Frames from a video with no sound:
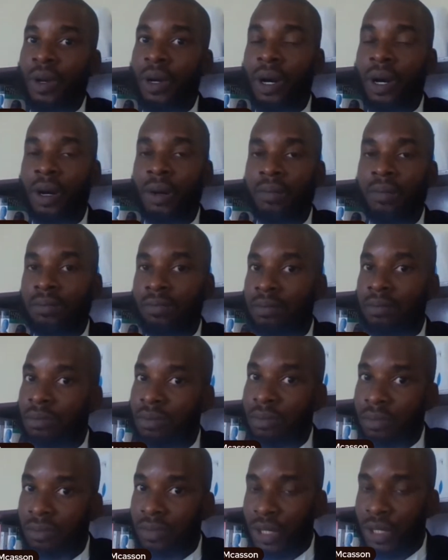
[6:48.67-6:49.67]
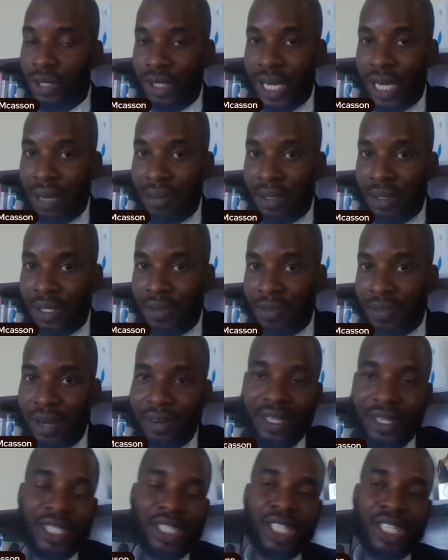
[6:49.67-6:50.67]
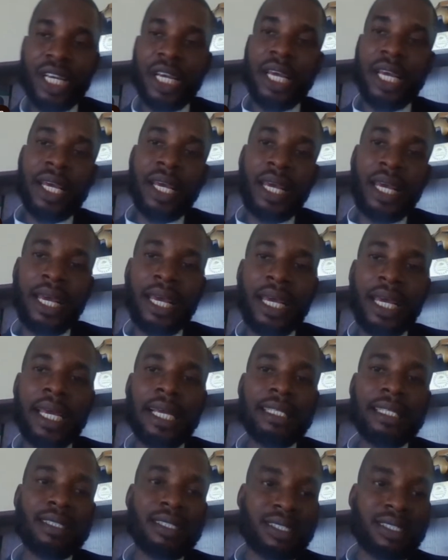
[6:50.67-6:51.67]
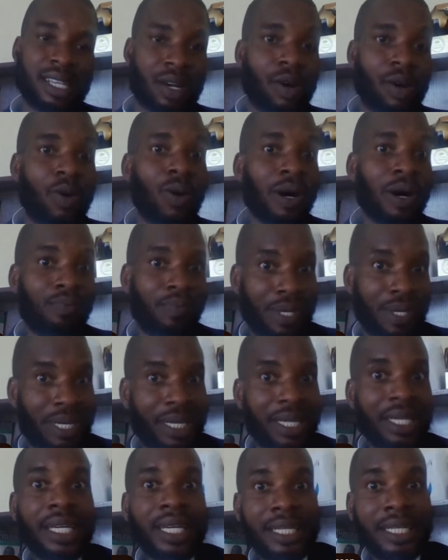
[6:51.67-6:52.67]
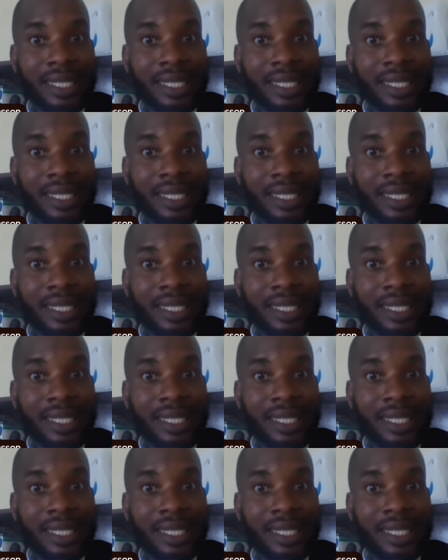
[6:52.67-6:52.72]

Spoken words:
um, monogamous marriage, and the second one be.